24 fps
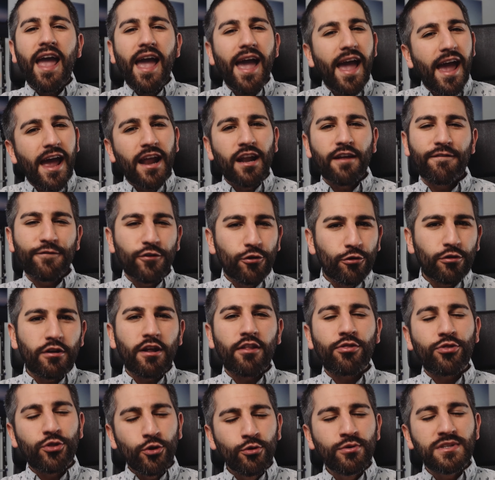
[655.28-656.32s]
And if you're an
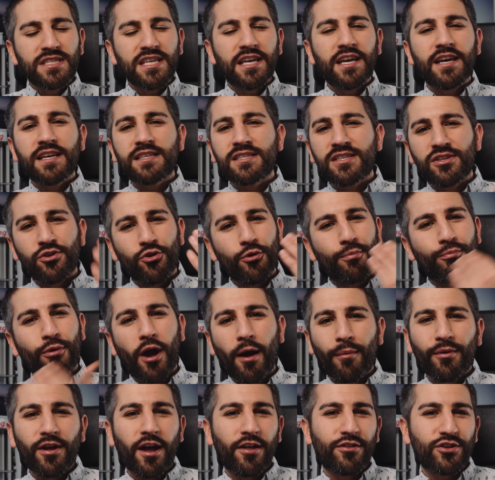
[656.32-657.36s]
enthusiast, you're
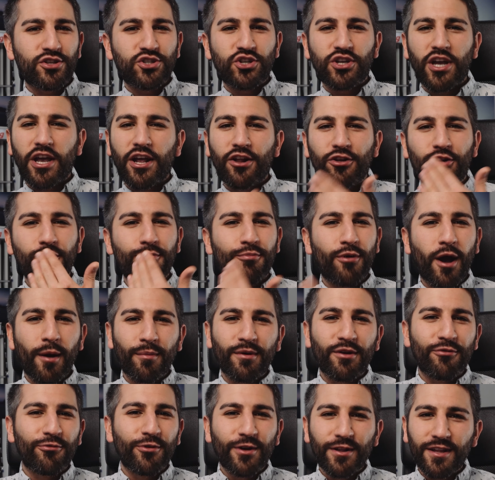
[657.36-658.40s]
probably on this channel, you're
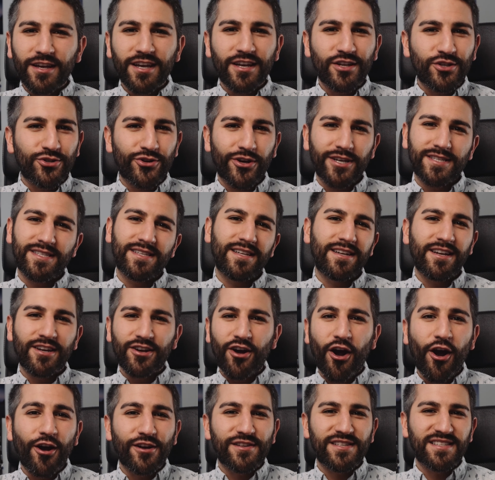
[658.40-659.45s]
probably really interested in
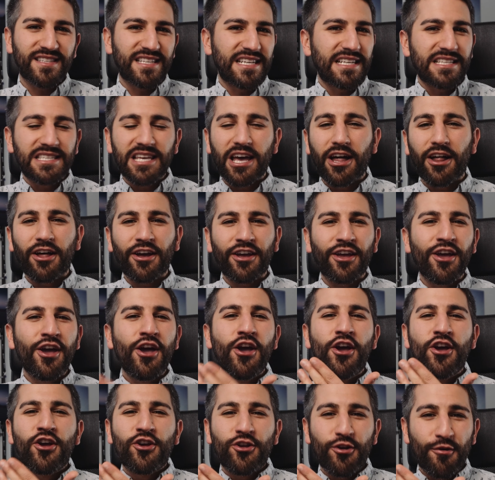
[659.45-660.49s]
cars and detailing,
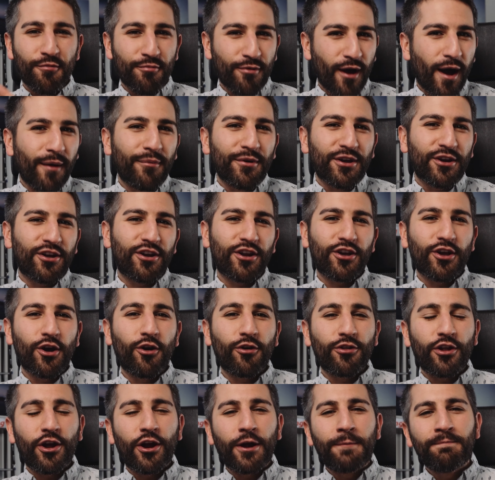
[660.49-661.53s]
you're probably gonna
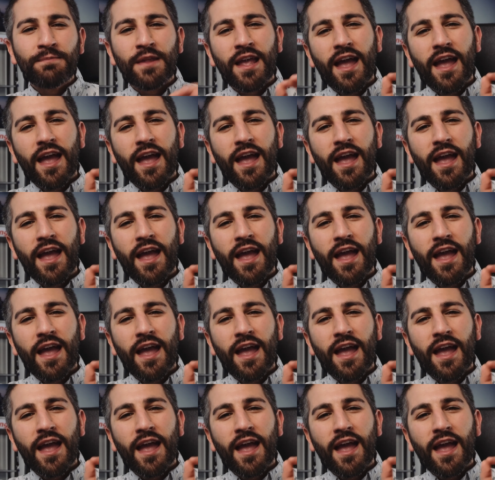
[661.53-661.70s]
go there.